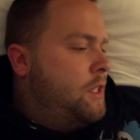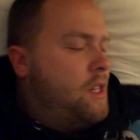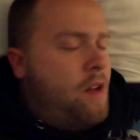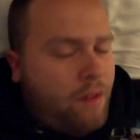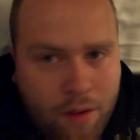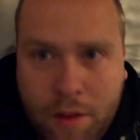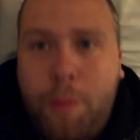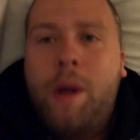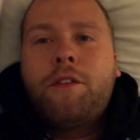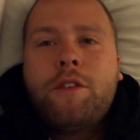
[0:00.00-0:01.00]
It's 7. The
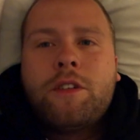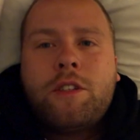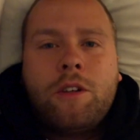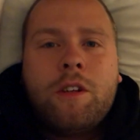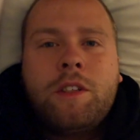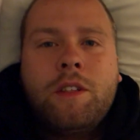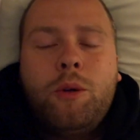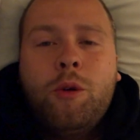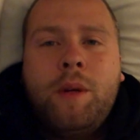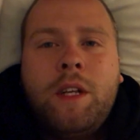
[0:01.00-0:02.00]
breakfast starts in
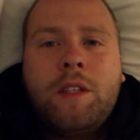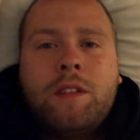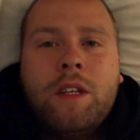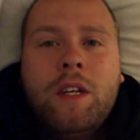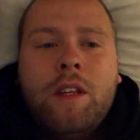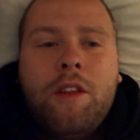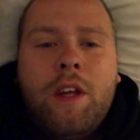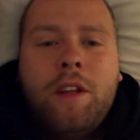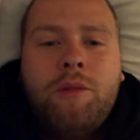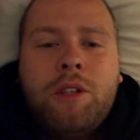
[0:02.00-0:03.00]
2 minutes.
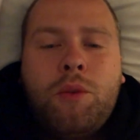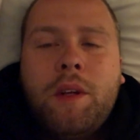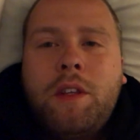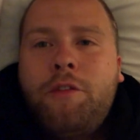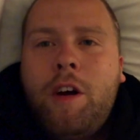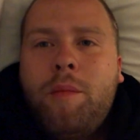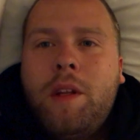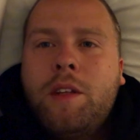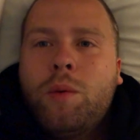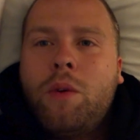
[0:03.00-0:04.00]
Then there is a 25
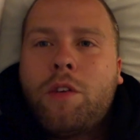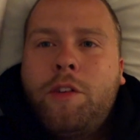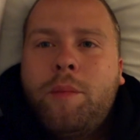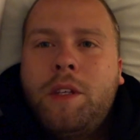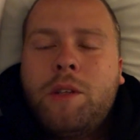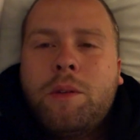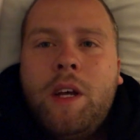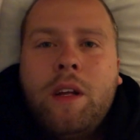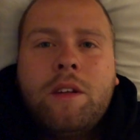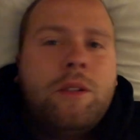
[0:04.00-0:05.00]
minutes walk from this
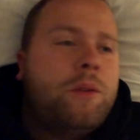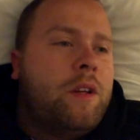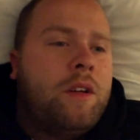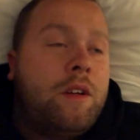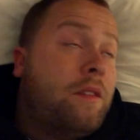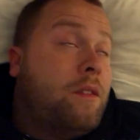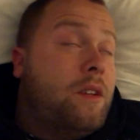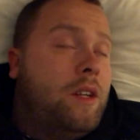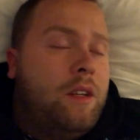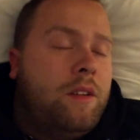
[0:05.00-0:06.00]
hotel to the
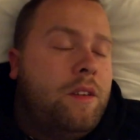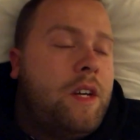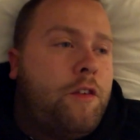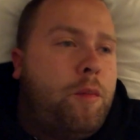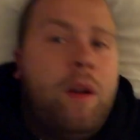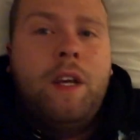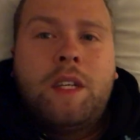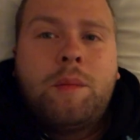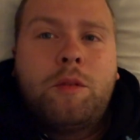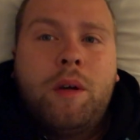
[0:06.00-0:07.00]
Duff
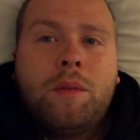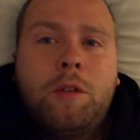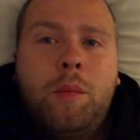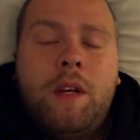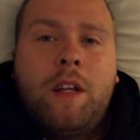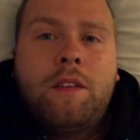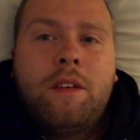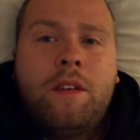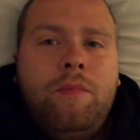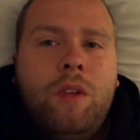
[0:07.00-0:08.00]
place I'm supposed to be
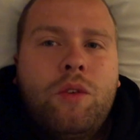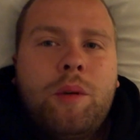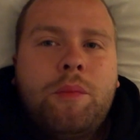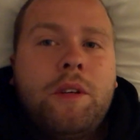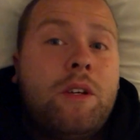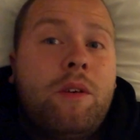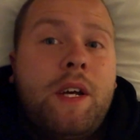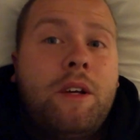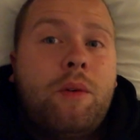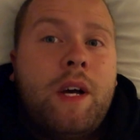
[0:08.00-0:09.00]
at. So I'm gonna go
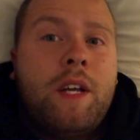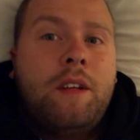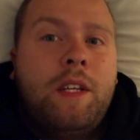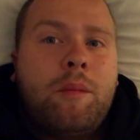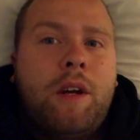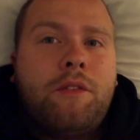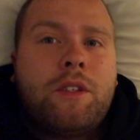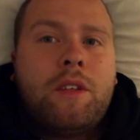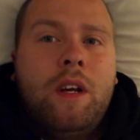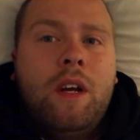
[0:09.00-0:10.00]
ahead and eat some
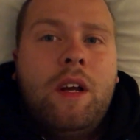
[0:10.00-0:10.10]
breakfast.